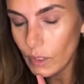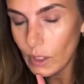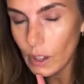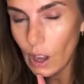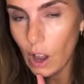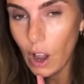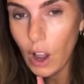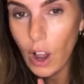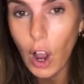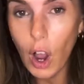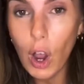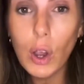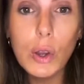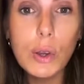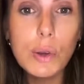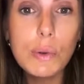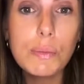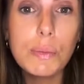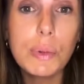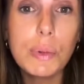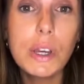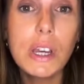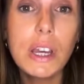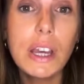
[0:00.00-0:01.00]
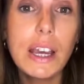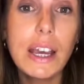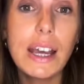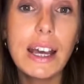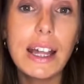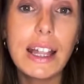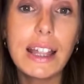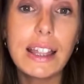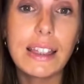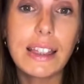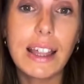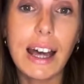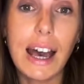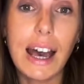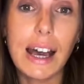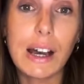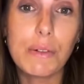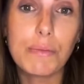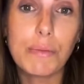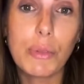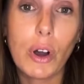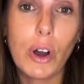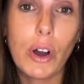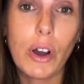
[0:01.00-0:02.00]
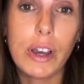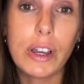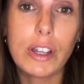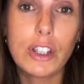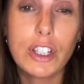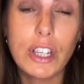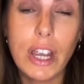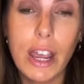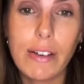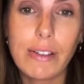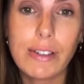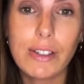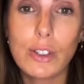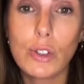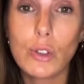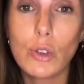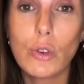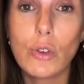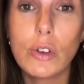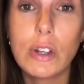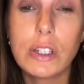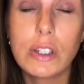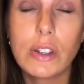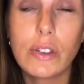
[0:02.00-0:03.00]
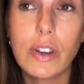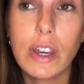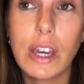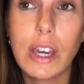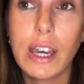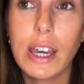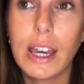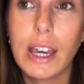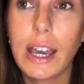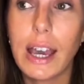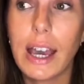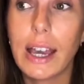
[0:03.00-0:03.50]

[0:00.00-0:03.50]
I hope that by sharing stories of it